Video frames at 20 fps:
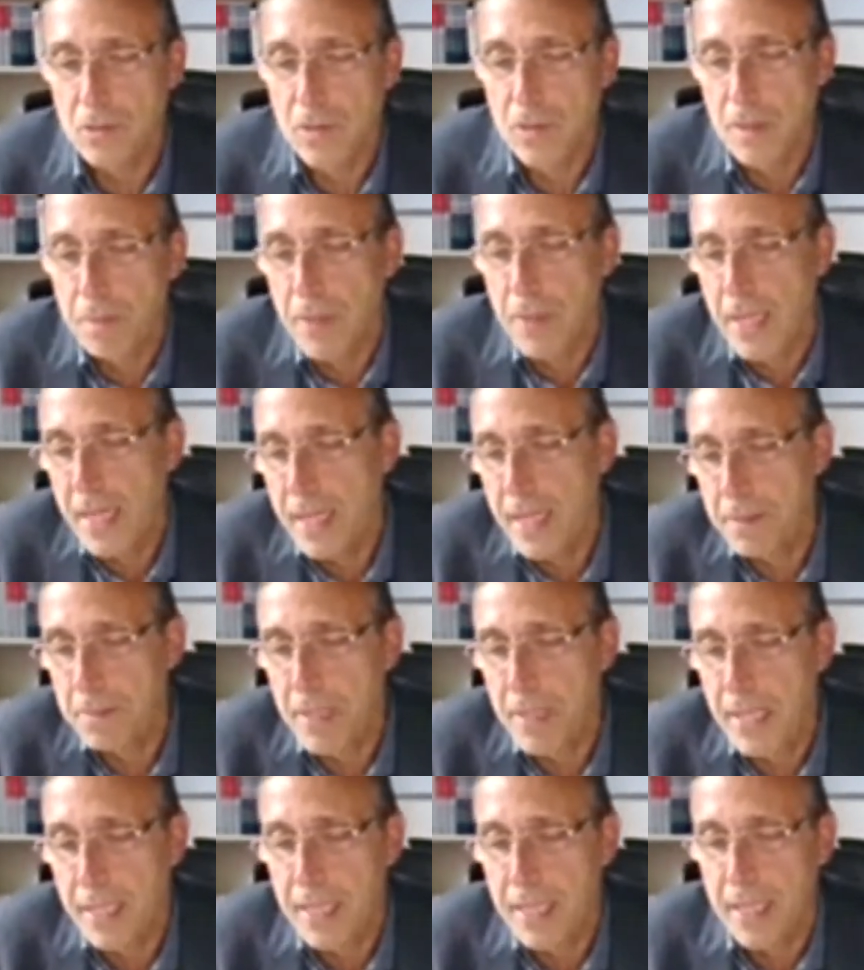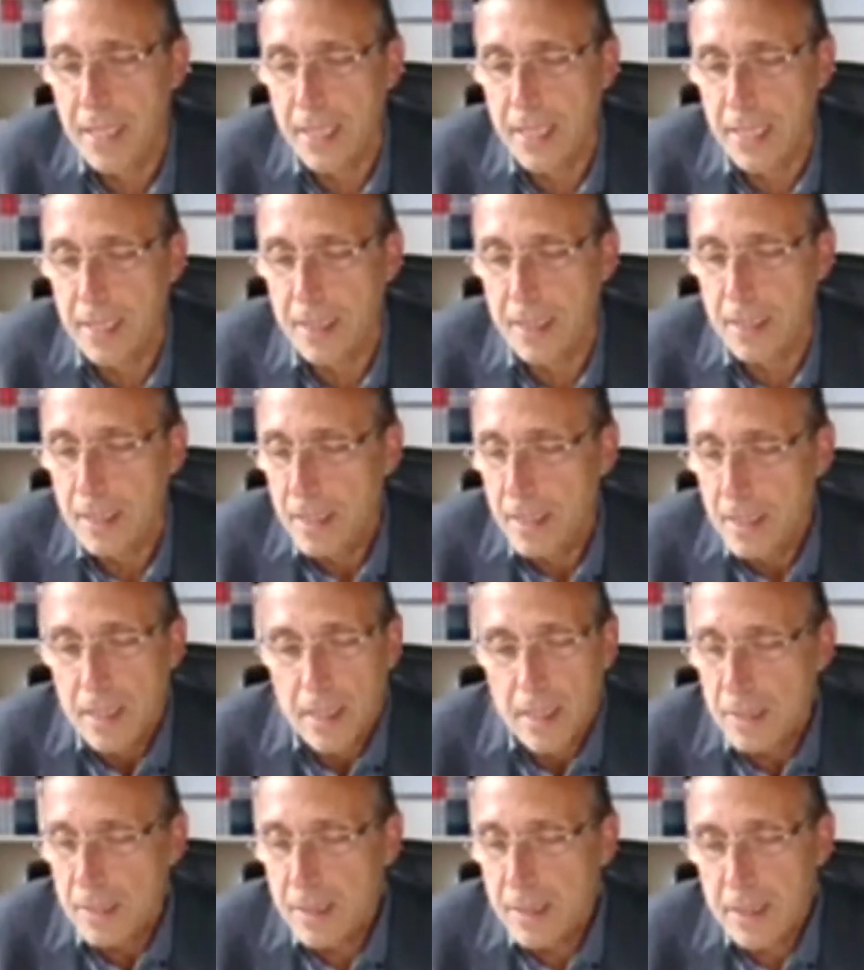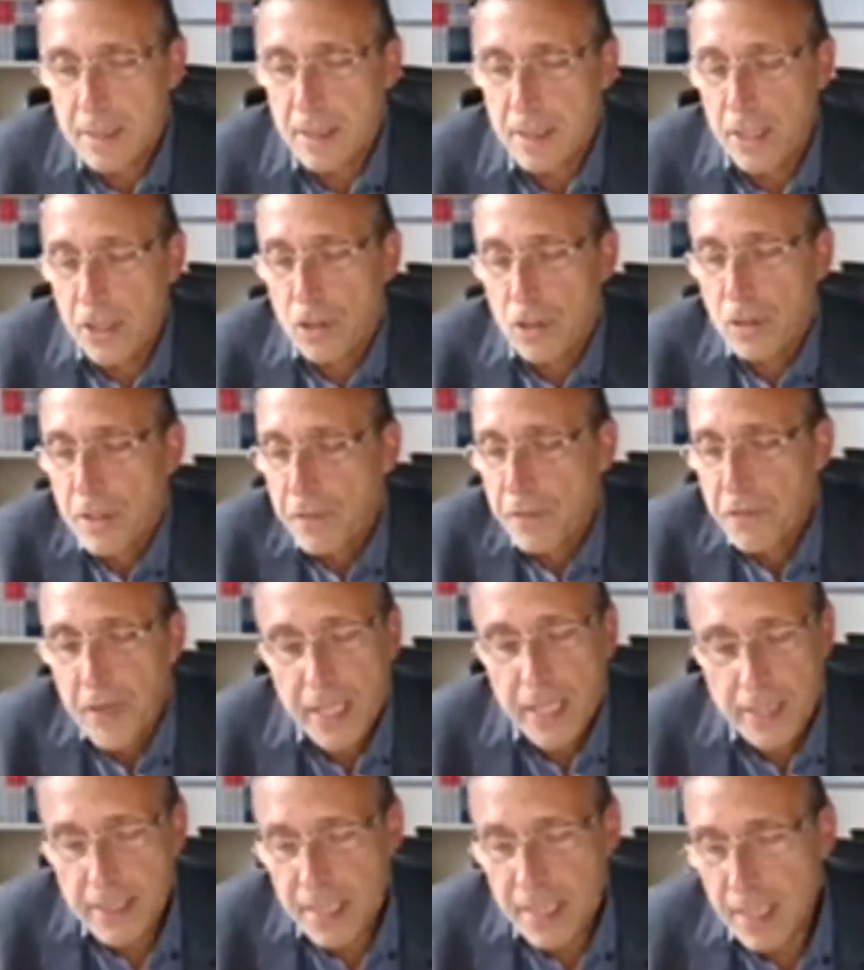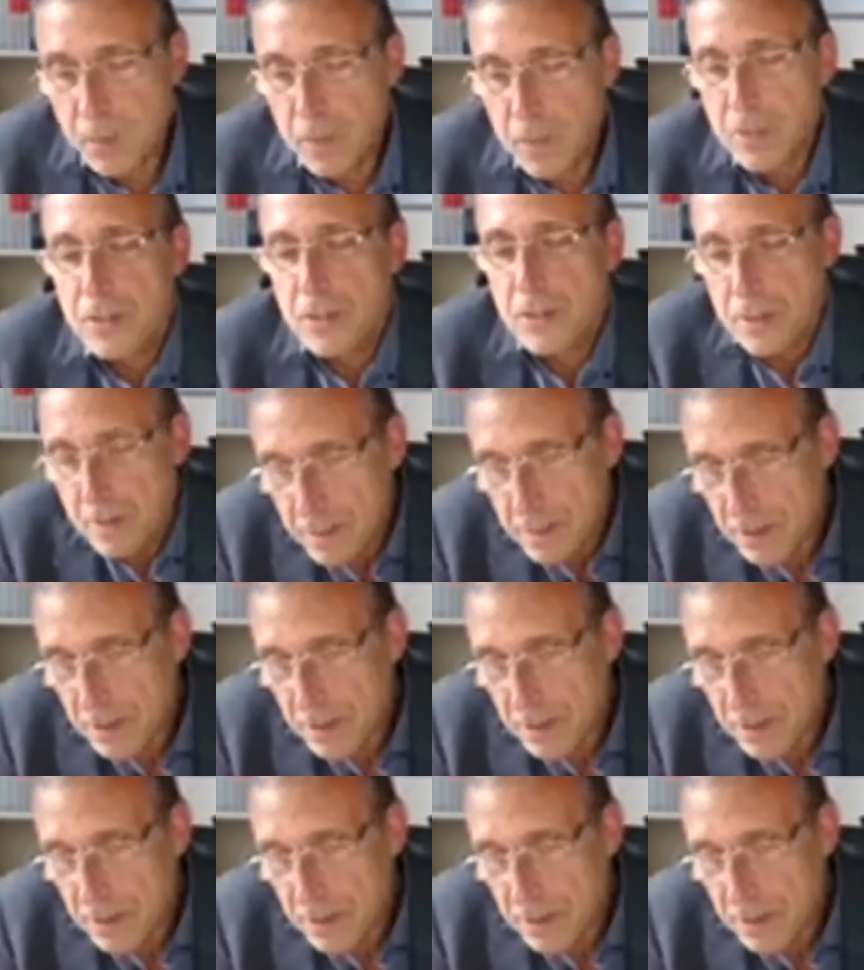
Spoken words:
apply in my career, that the unifying thread was,